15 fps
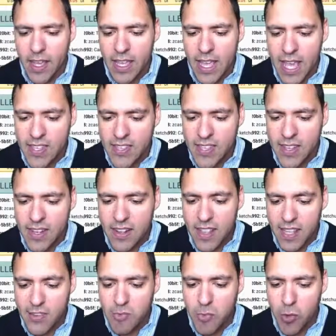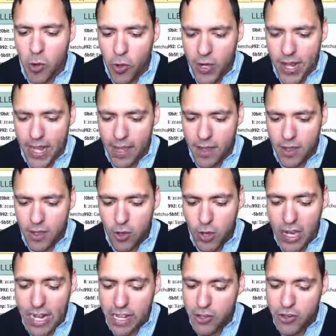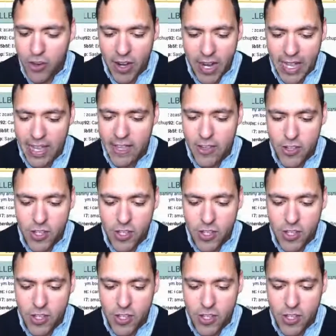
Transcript: Yes, this morning, literally